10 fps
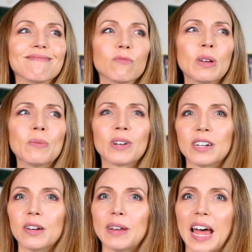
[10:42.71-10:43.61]
We want
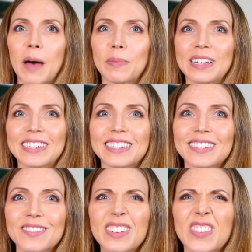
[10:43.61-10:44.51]
to know what happened.
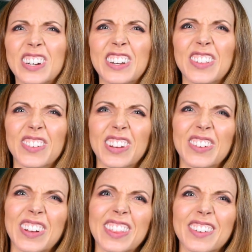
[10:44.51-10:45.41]
We want to know they really
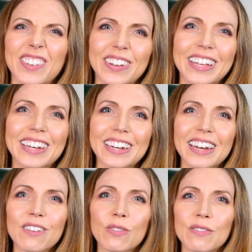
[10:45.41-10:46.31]
went through it.
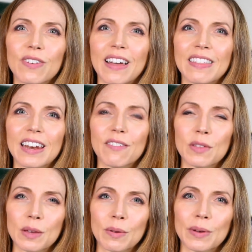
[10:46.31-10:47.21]
If we find that
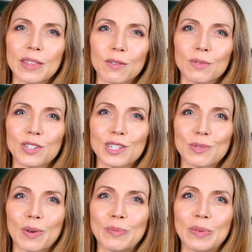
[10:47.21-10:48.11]
everything we went through was
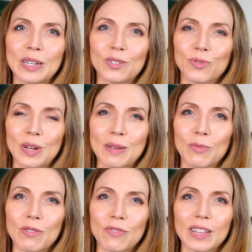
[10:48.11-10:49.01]
just one big dream,
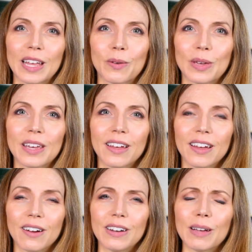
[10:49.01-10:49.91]
we feel like
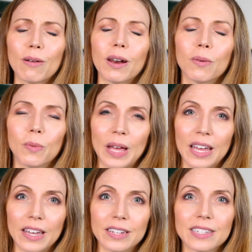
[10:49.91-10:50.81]
what a
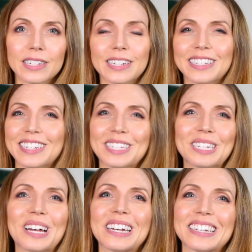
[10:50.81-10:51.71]
waste. It's
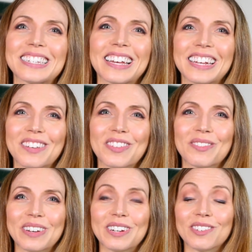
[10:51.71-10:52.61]
not exciting for the
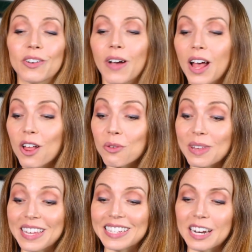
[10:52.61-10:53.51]
reader. So
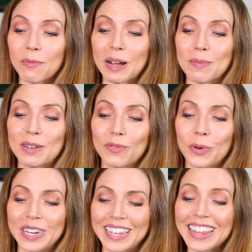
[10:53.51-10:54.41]
3 things that I recommend
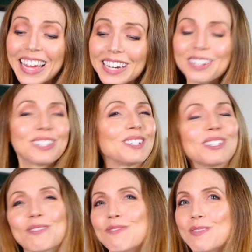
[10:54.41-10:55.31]
avoiding. It's
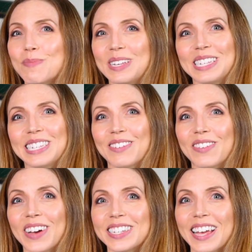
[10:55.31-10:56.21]
just a few pieces of
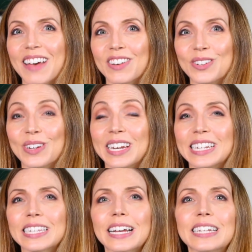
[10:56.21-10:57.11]
advice I have on good
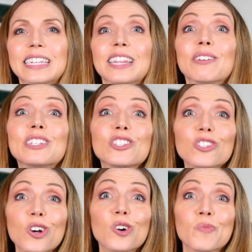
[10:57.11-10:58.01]
endings. Like I said, there is
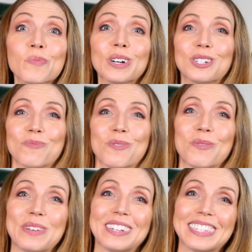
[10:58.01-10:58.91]
so much more
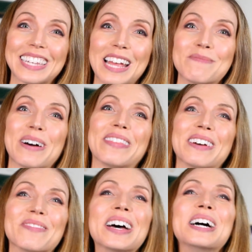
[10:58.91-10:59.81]
we could say about
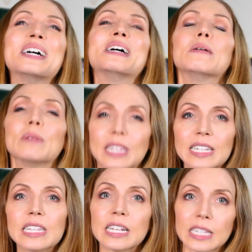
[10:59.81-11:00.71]
them. But
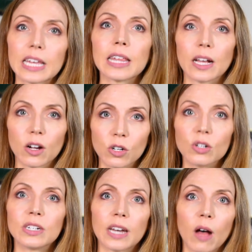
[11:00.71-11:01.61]
these things I think are
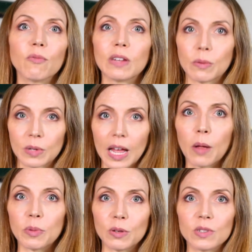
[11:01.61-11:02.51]
good and helpful and will
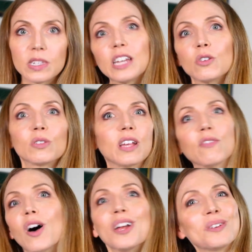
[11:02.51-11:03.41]
help you set
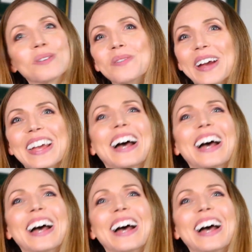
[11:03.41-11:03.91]
yourself on your way.